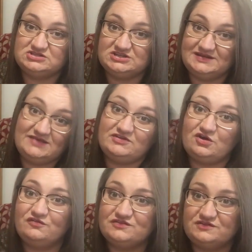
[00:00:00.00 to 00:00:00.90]
she even
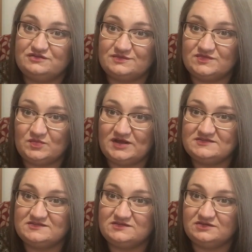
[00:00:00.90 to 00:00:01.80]
offers you some
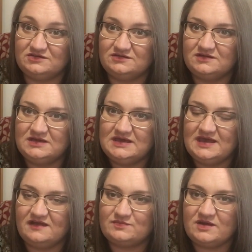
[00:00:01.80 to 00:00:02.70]
spreads to
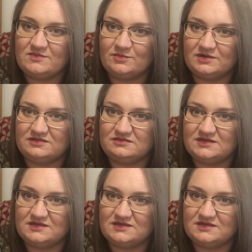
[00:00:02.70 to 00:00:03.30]
experiment with.